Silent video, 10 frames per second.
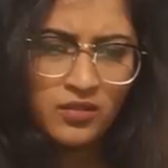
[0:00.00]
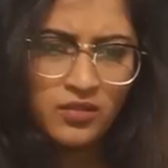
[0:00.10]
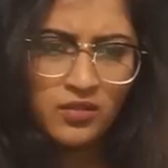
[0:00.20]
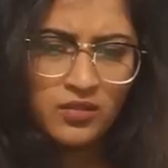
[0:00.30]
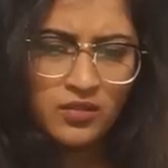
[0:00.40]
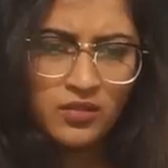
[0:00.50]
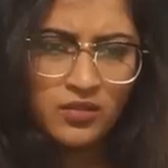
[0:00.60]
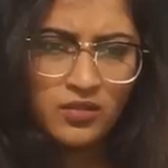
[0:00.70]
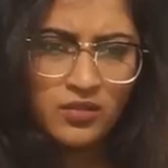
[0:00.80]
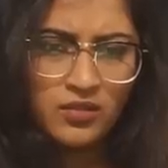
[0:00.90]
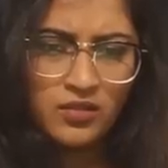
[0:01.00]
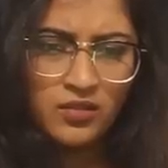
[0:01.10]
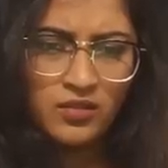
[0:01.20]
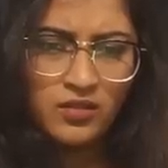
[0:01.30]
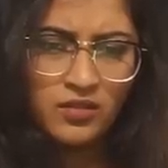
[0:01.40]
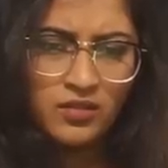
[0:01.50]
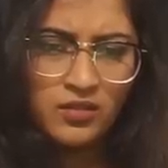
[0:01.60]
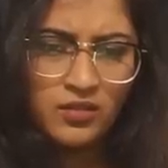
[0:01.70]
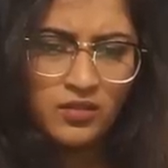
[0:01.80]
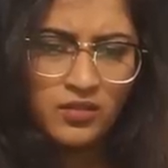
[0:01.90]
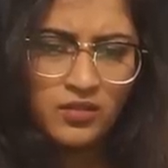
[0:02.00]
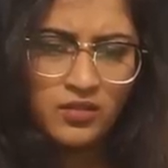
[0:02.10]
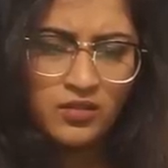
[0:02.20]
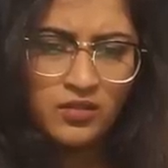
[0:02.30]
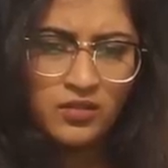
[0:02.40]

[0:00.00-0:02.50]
[no speech]